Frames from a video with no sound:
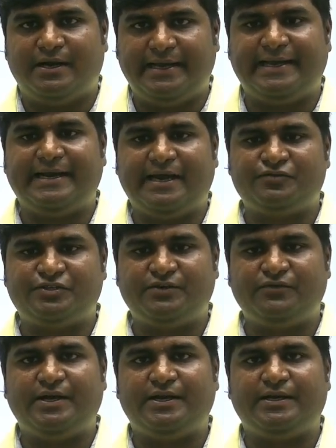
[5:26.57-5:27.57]
a graph
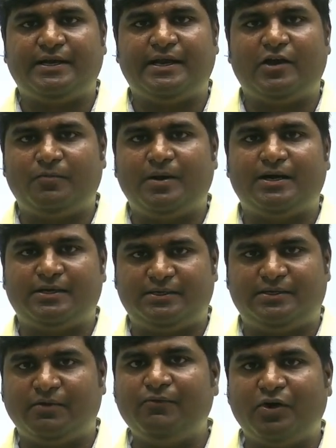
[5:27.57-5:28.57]
sheet wherein I've marked
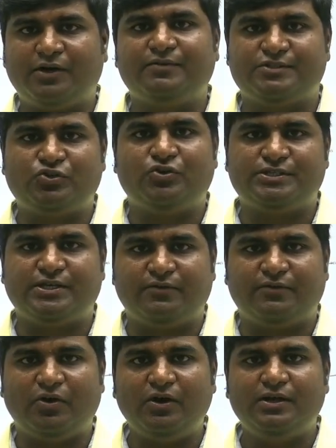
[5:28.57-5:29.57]
whatever scores
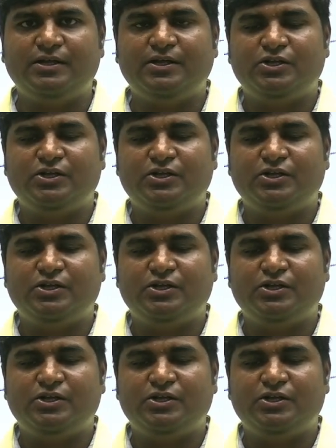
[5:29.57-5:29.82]
I've got.